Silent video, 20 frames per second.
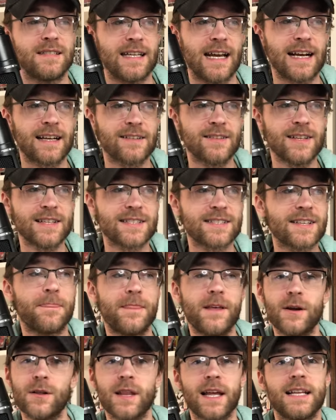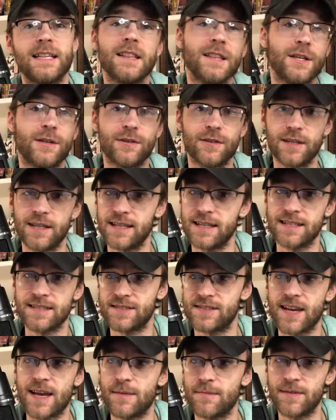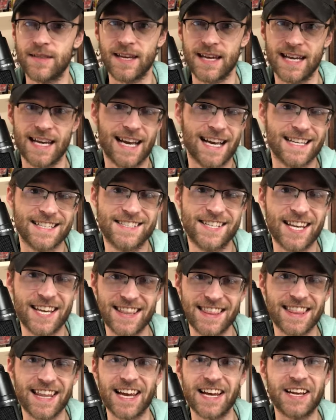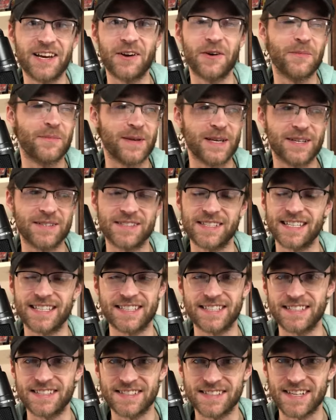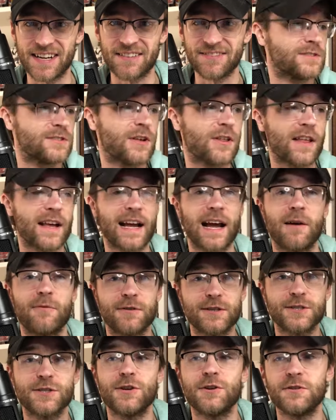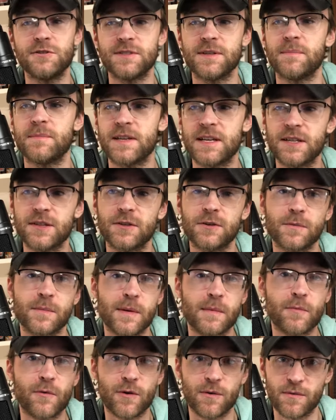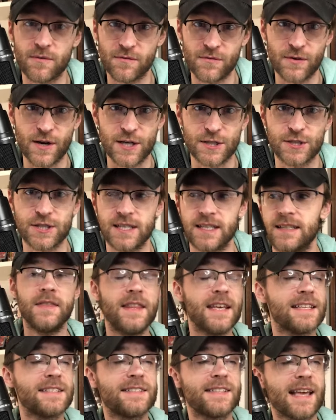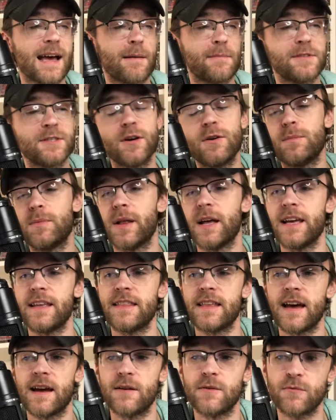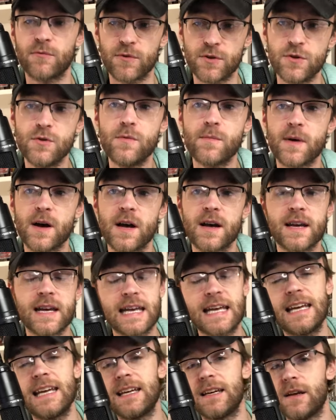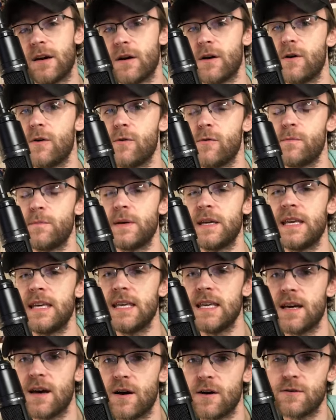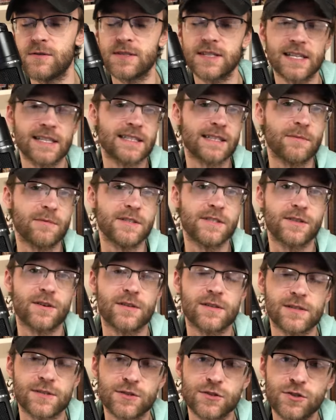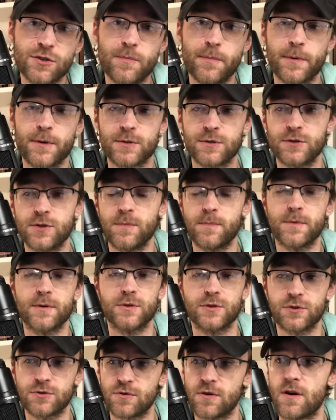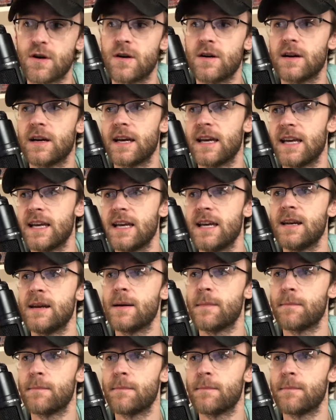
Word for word: deck list, they're like literally the same thing as in like O P oh six and stuff. So like I want to show you something a little bit more refreshing. This Yamato playing that Ryuma in O P oh six that we saw is super super strong in